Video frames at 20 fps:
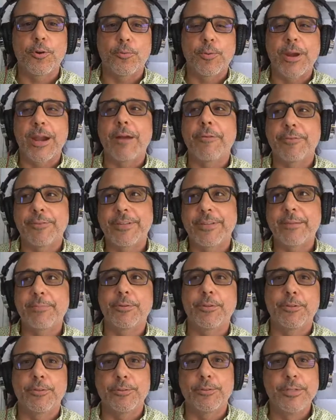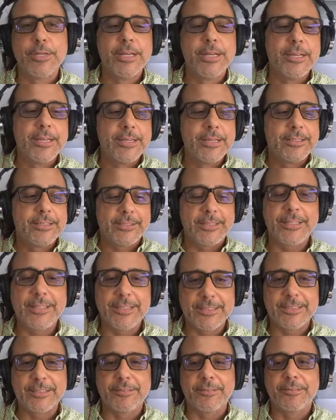where I was able to see
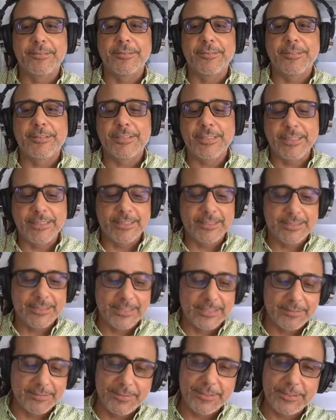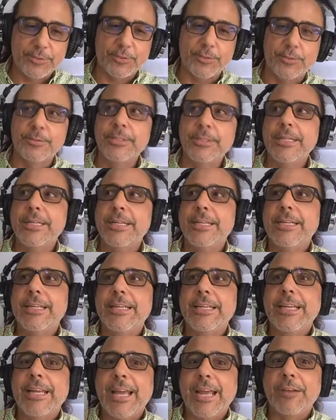this individual
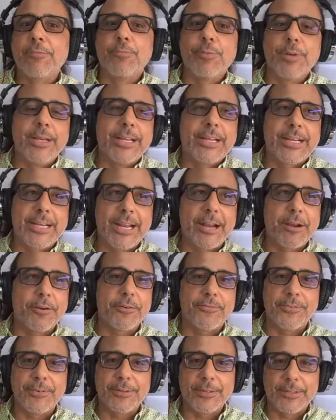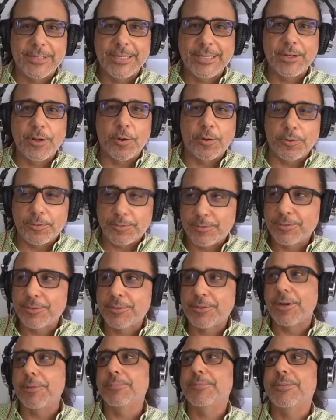and really clarify,
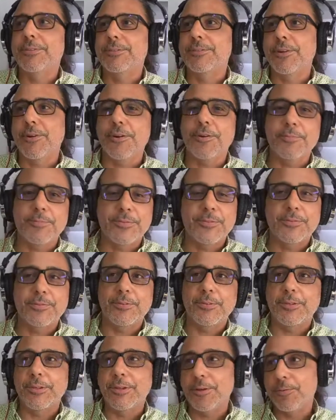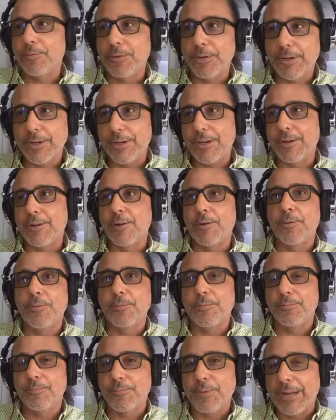come to terms,
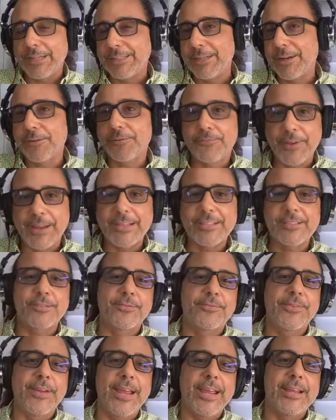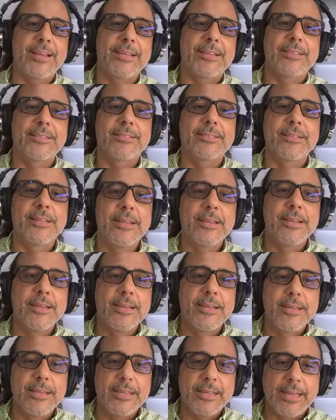right there, face to face,
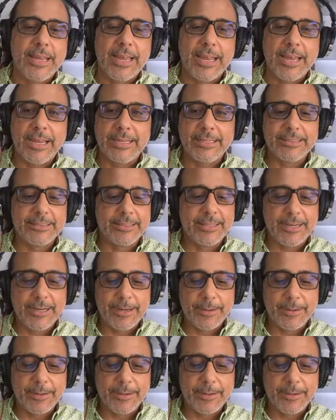and